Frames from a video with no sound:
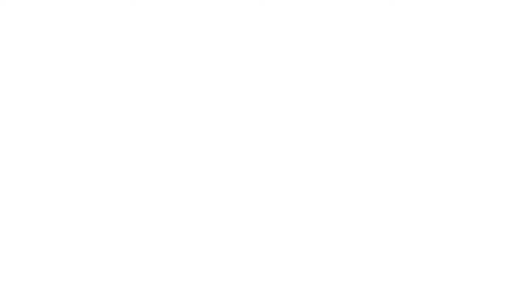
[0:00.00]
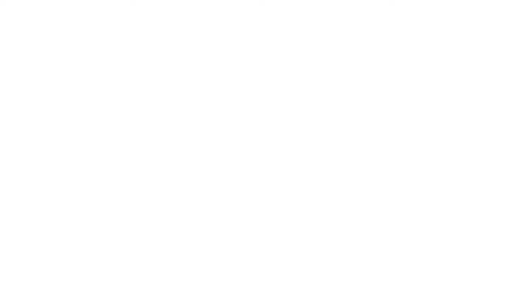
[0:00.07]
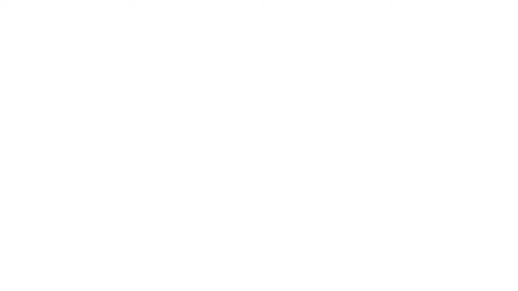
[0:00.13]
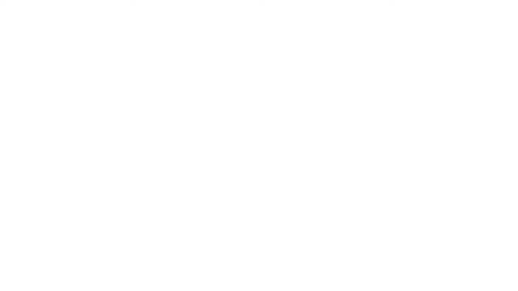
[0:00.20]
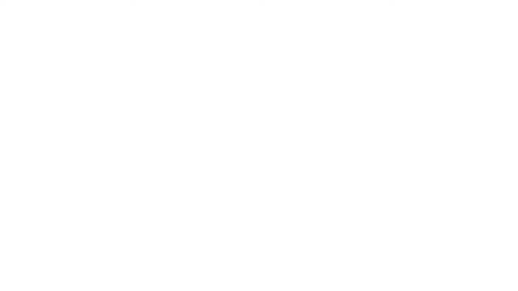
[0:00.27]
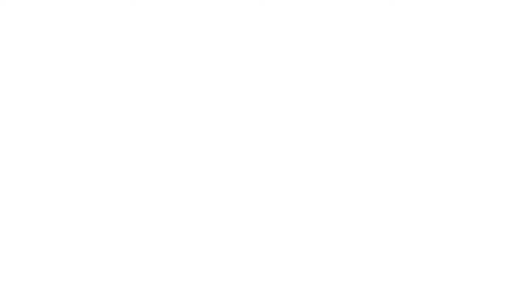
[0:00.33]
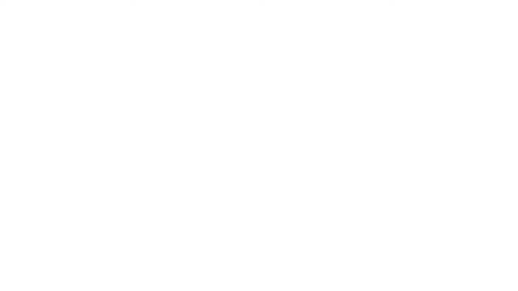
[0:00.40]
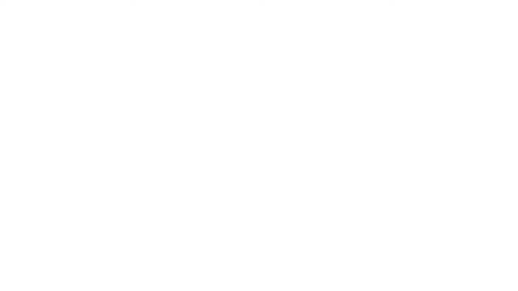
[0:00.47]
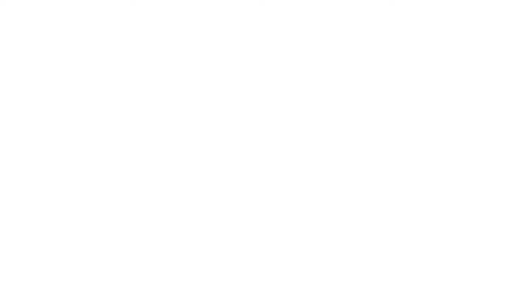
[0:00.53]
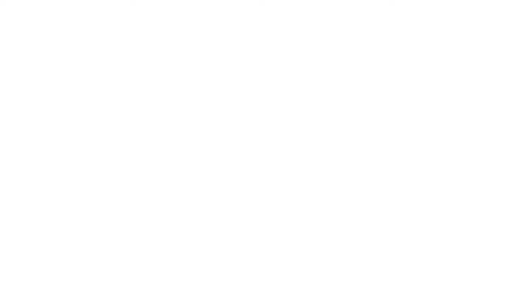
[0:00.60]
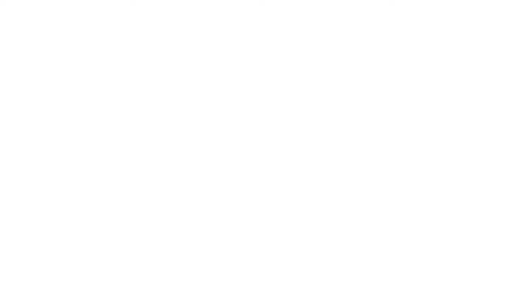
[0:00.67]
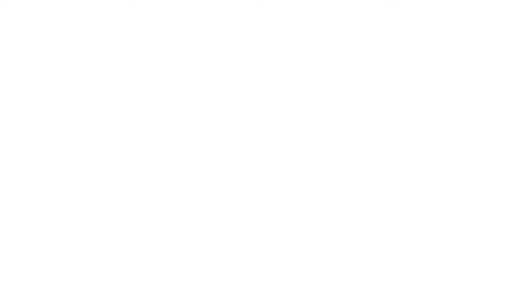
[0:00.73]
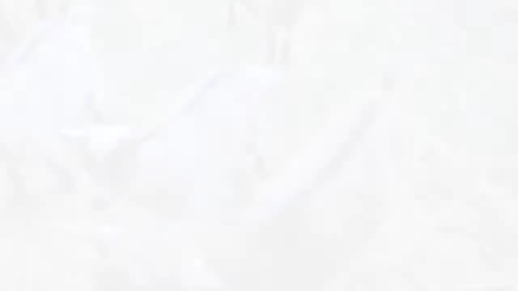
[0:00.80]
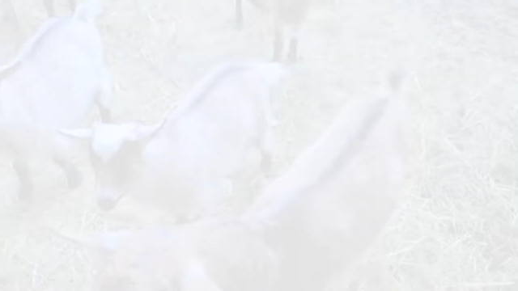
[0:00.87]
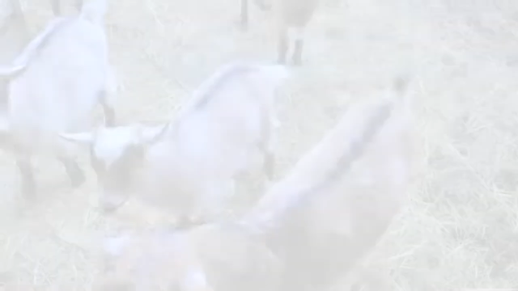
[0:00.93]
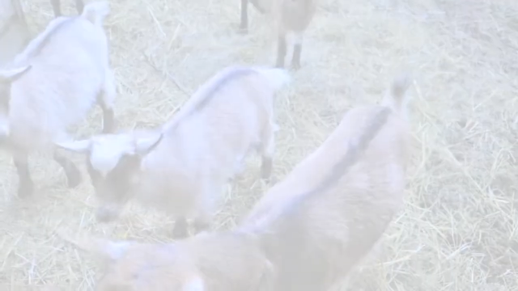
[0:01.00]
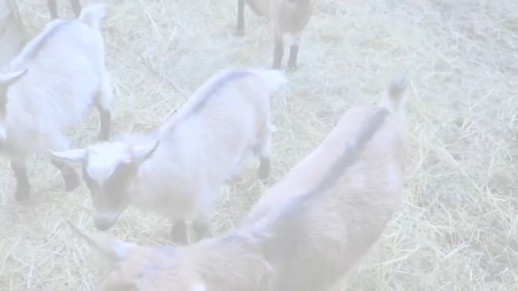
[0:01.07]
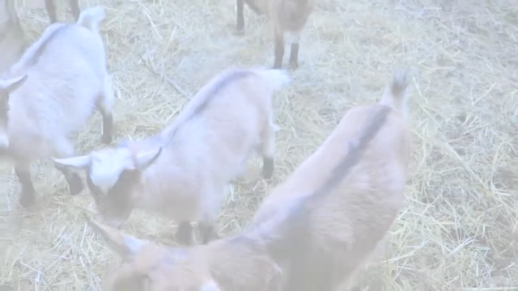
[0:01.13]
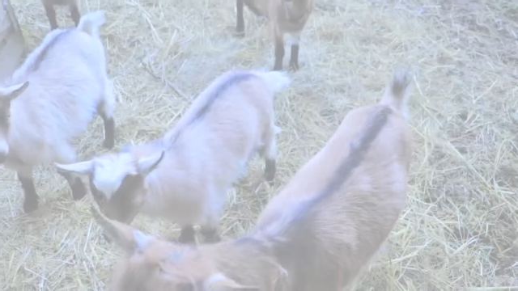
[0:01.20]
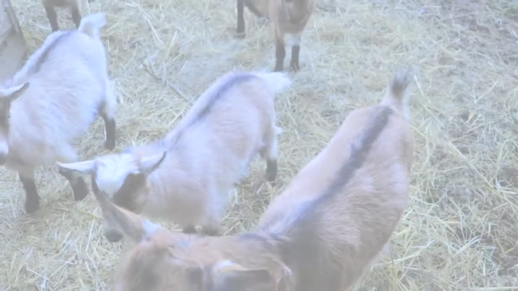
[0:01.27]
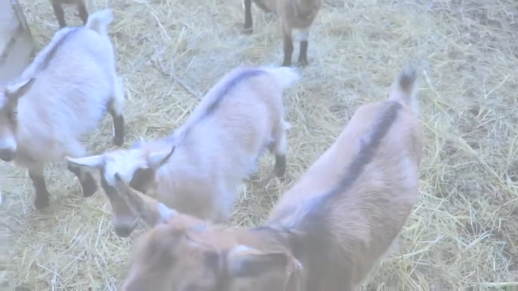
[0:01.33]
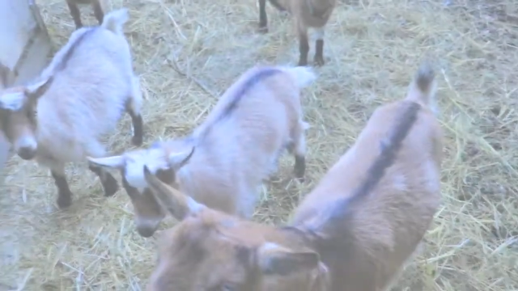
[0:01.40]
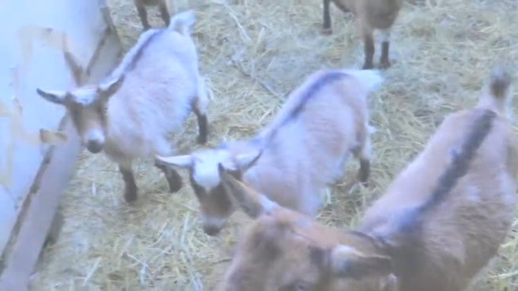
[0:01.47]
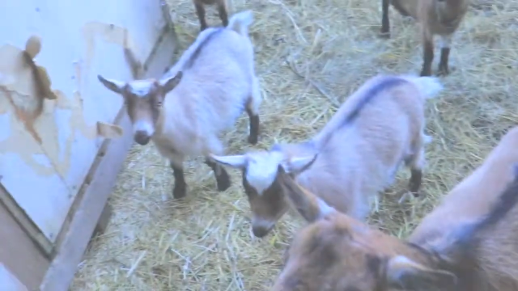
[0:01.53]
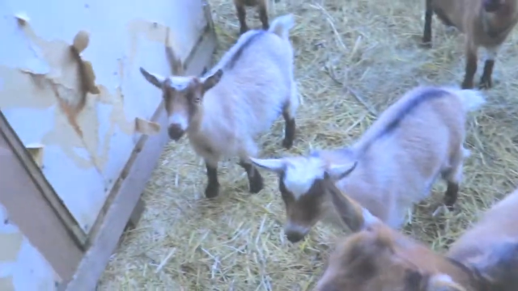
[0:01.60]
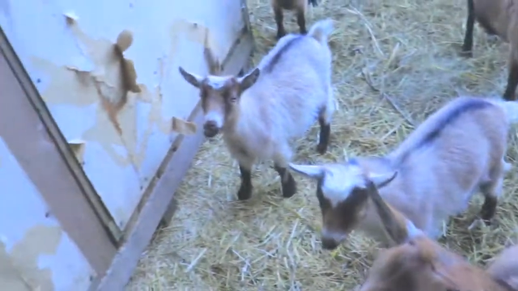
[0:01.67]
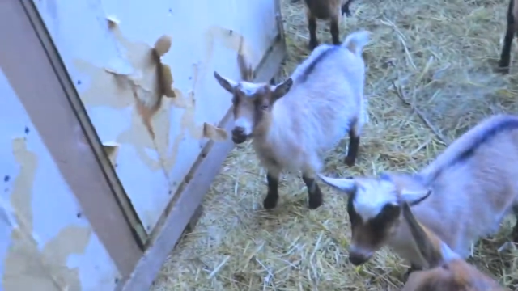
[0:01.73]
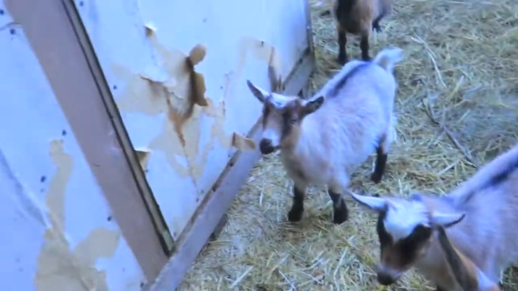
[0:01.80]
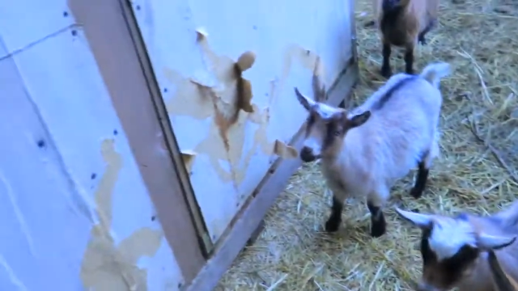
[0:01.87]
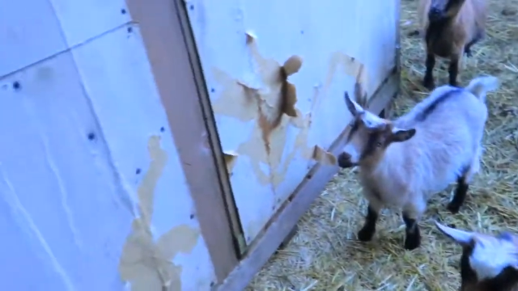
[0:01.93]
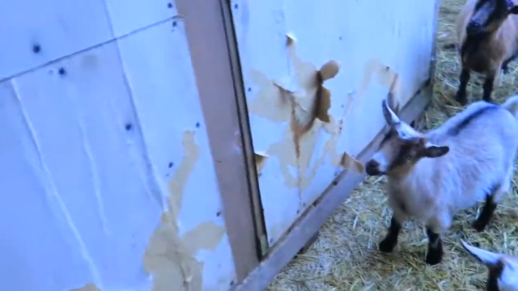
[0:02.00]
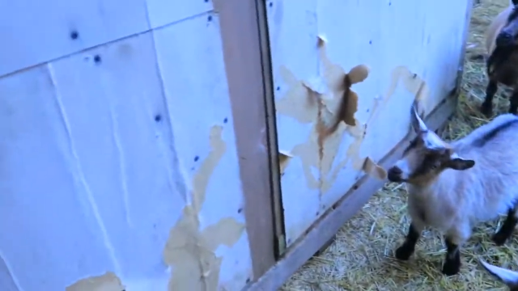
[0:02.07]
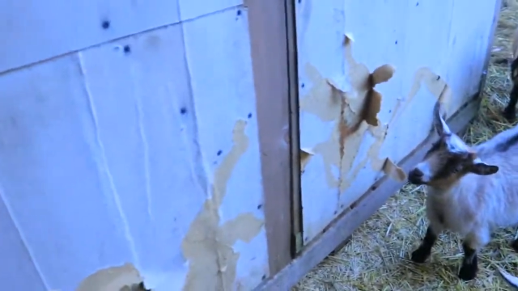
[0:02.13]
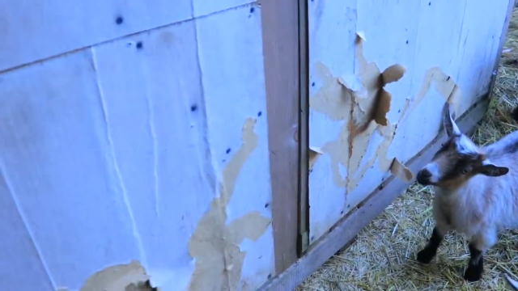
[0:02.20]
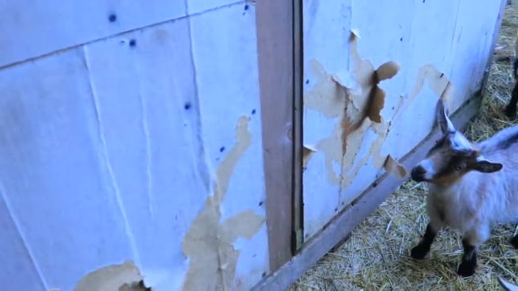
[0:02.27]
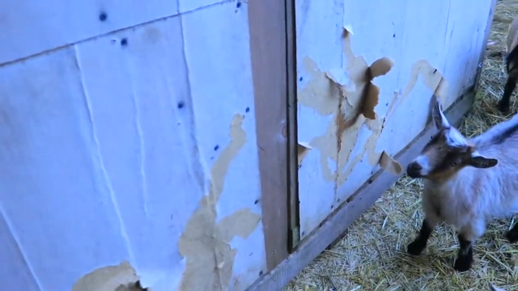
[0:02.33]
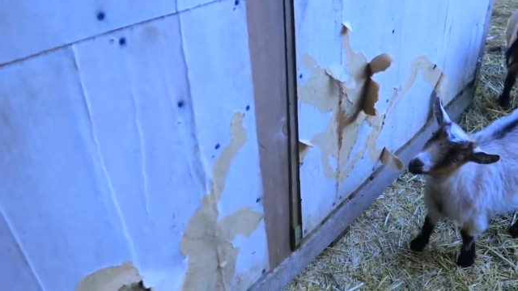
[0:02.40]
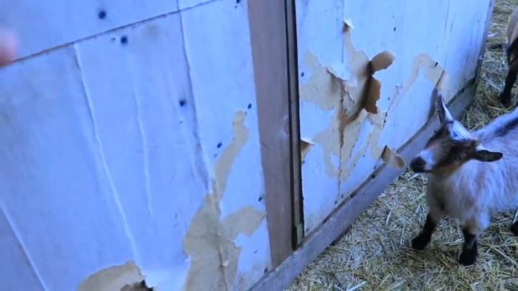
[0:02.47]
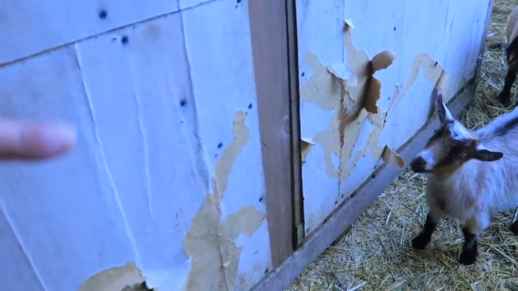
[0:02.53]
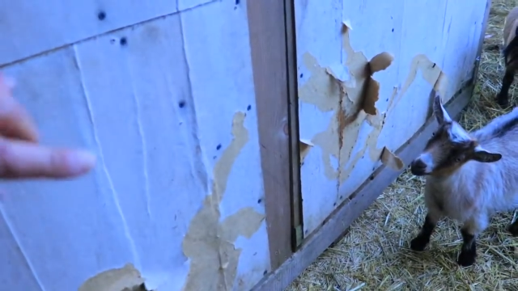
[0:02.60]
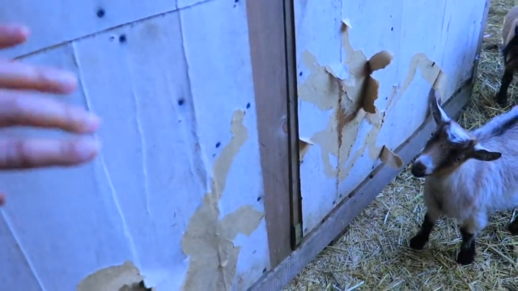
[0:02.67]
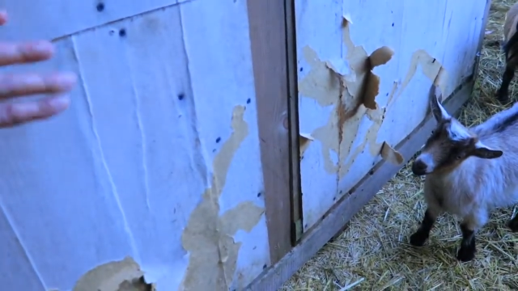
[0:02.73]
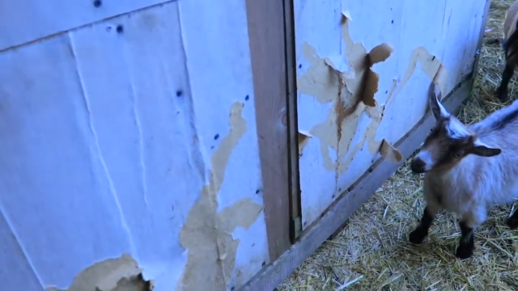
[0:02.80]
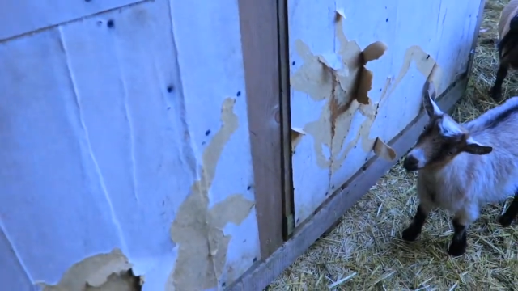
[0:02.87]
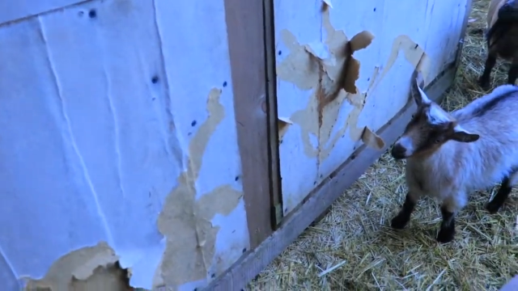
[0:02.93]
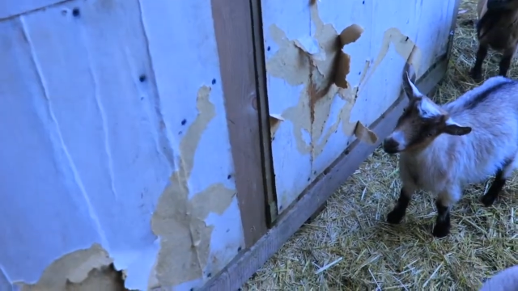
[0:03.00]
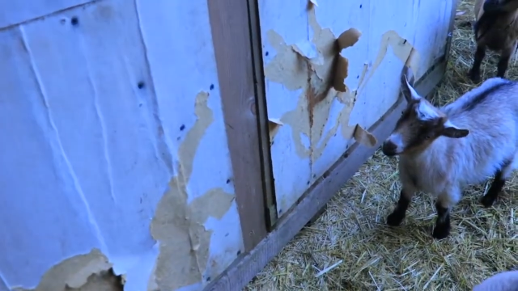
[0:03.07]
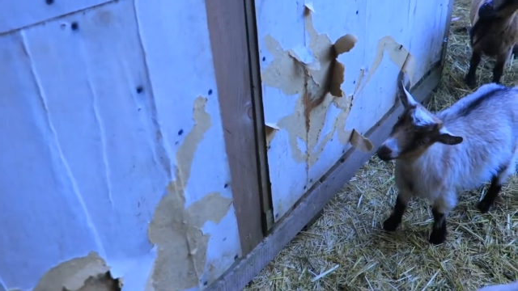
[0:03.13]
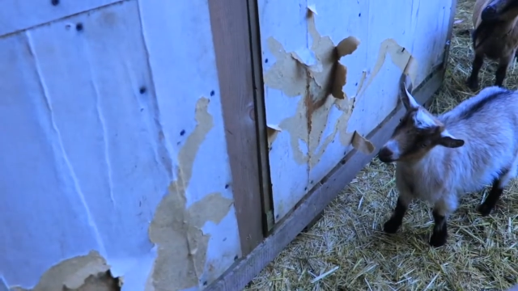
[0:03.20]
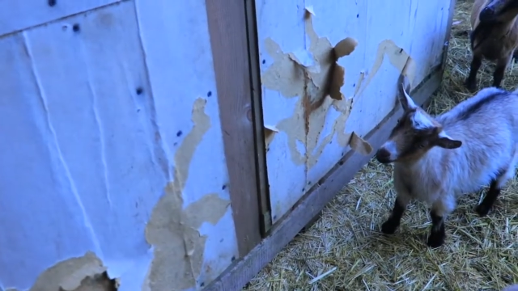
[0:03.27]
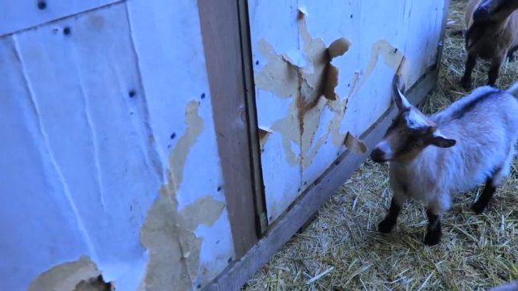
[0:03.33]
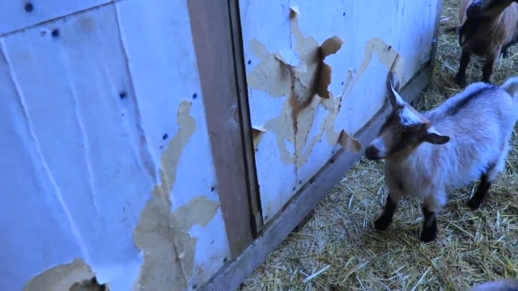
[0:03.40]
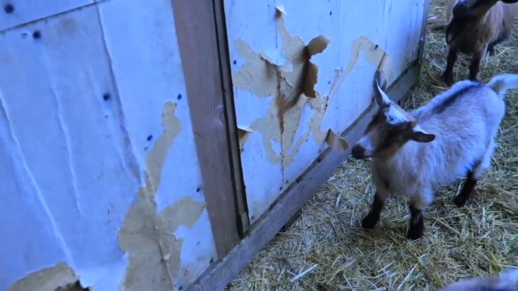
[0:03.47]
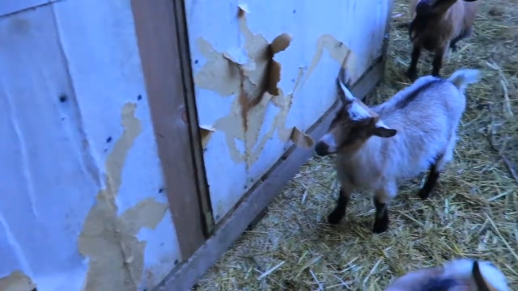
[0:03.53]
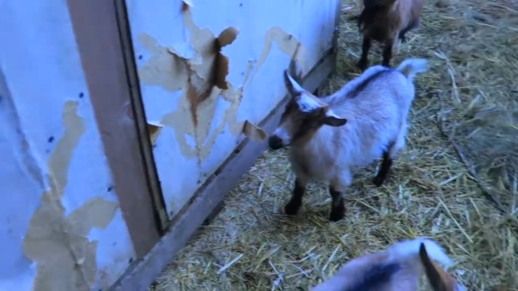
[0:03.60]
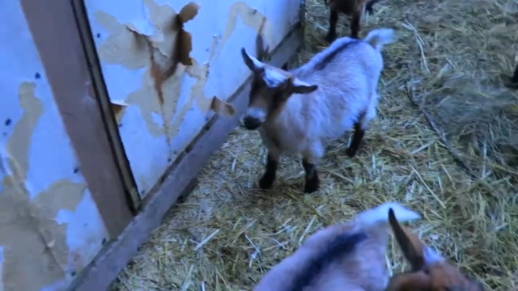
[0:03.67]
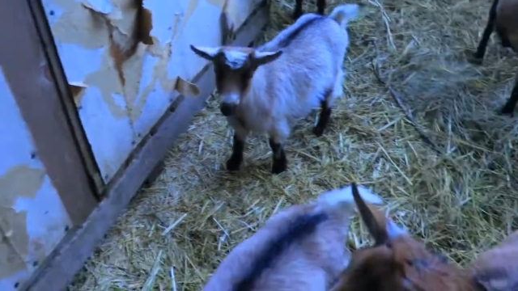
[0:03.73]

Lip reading: No face is visible, so there are no lips to read.